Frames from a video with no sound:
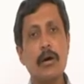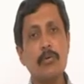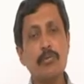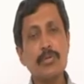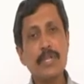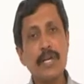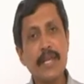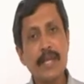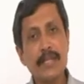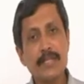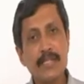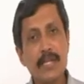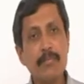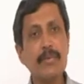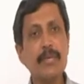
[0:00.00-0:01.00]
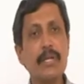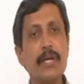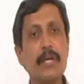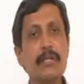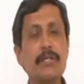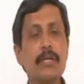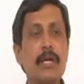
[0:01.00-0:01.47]
which are
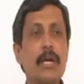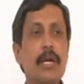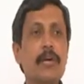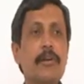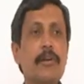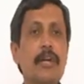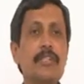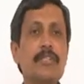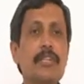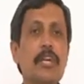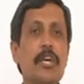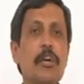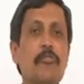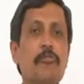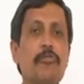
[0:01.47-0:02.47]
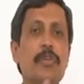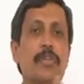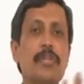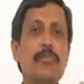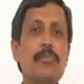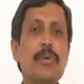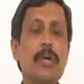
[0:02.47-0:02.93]
exempted, rest
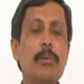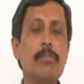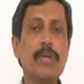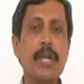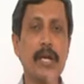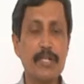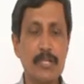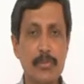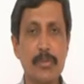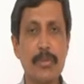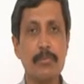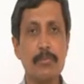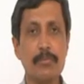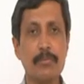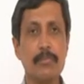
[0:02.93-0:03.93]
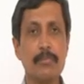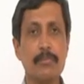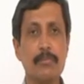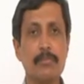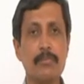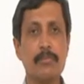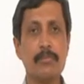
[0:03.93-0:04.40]
everything become taxable.
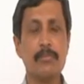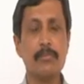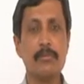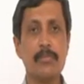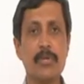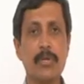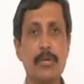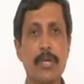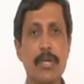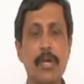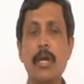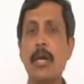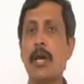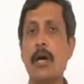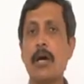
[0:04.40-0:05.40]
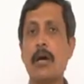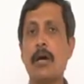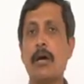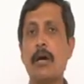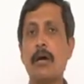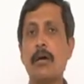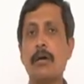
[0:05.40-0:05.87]

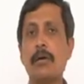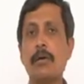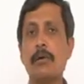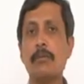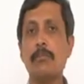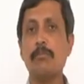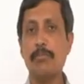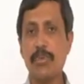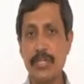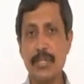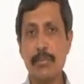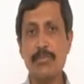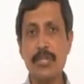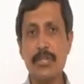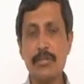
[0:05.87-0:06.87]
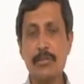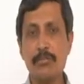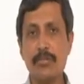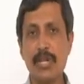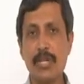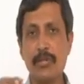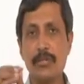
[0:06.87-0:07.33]
Okay. Big subject,
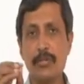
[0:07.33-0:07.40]
make it